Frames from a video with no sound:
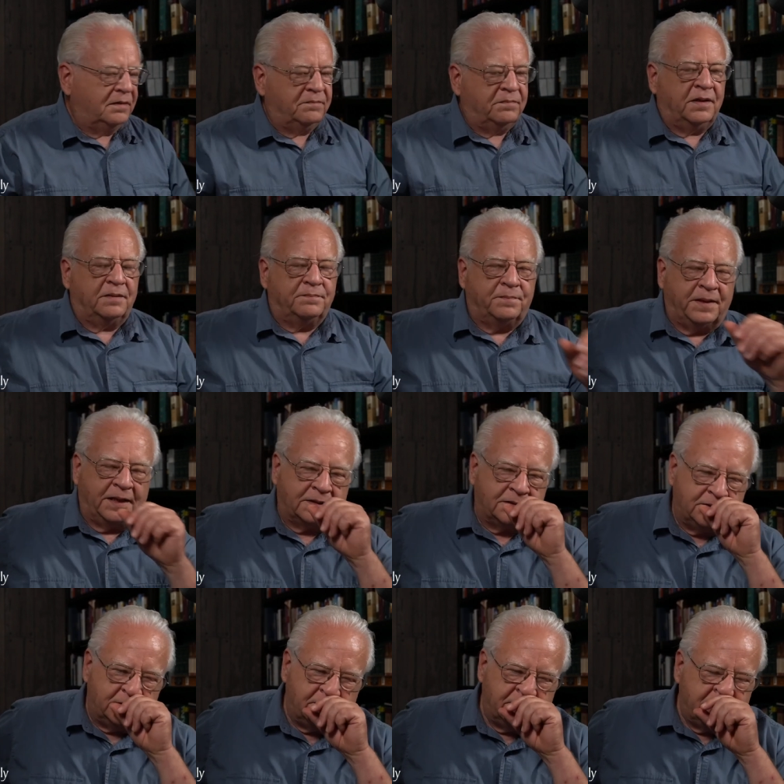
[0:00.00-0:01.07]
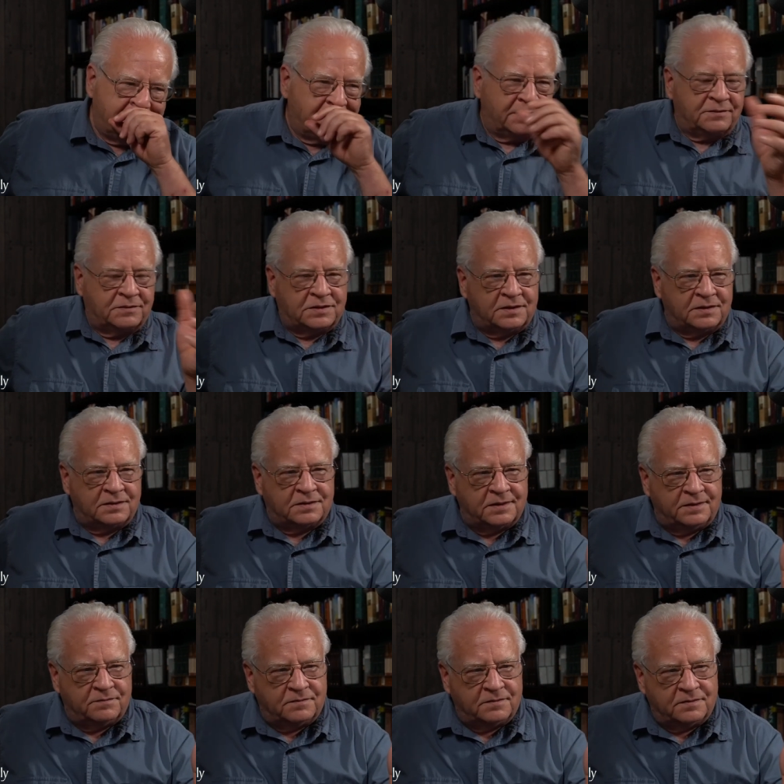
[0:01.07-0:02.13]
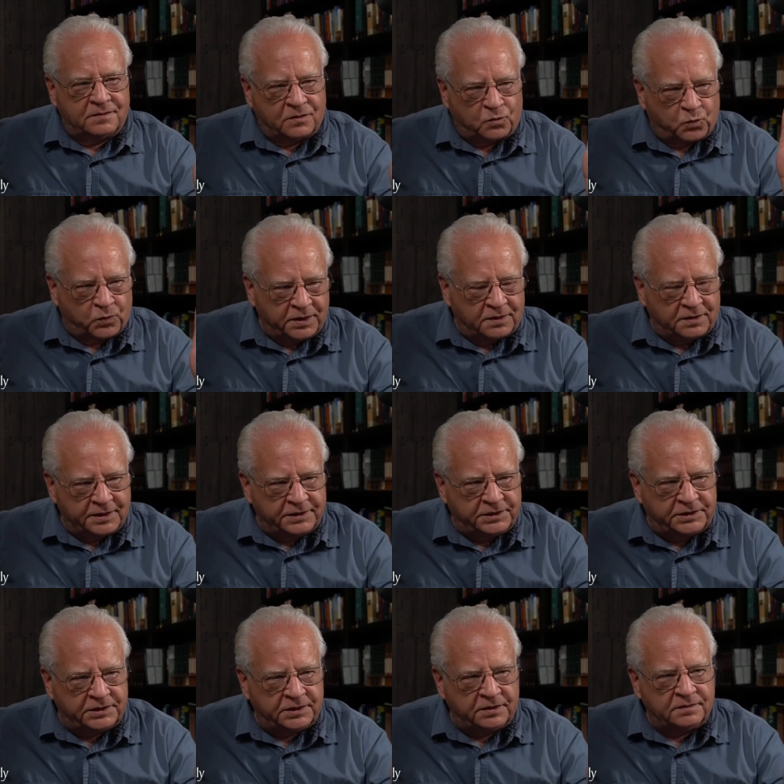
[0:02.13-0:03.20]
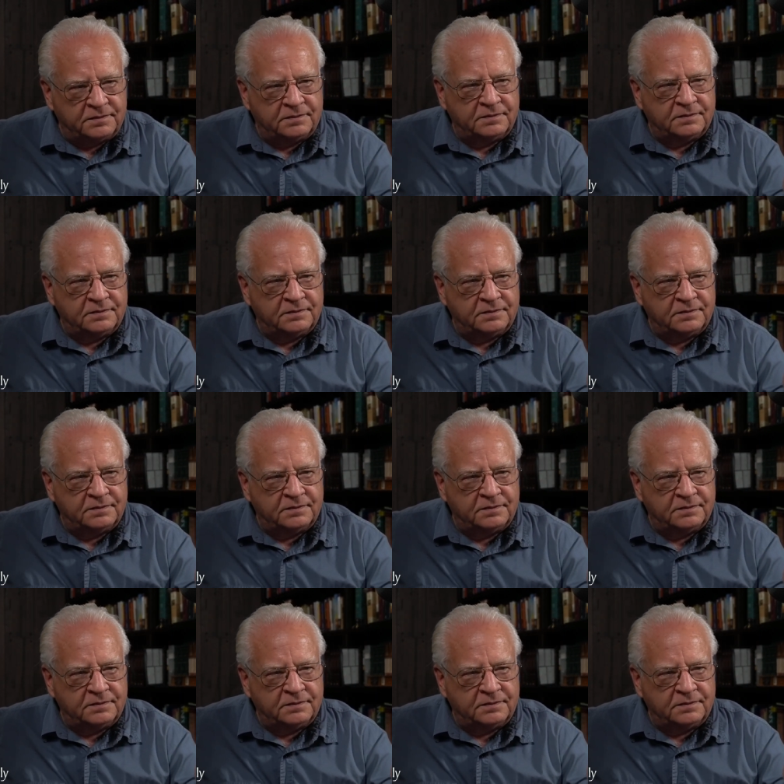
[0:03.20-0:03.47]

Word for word: But back to the thing. See, see, the real issue,